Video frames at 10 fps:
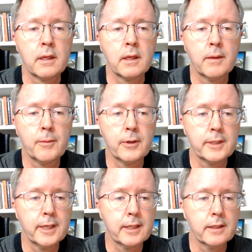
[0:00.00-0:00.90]
I'm going to
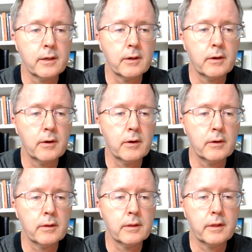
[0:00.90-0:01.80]
take
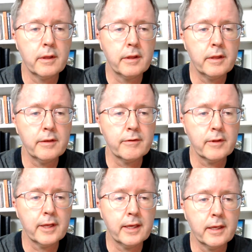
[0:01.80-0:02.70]
this
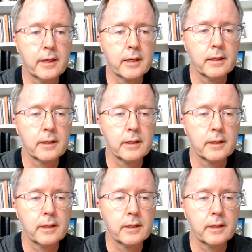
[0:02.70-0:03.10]
link